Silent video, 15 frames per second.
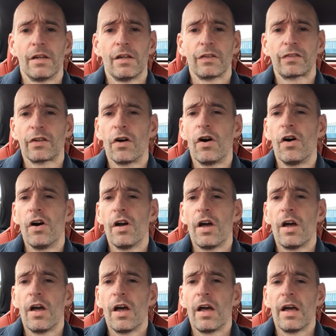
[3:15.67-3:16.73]
So
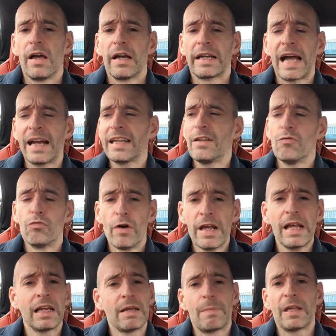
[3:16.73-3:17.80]
can it
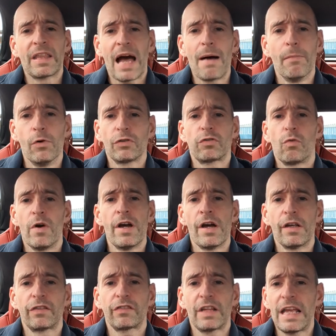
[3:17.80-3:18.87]
really be that much
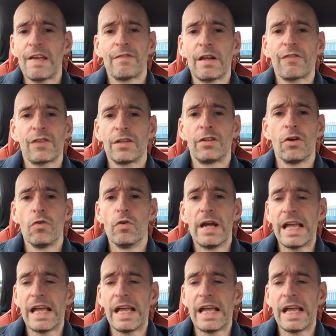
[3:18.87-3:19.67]
worse, even if they do?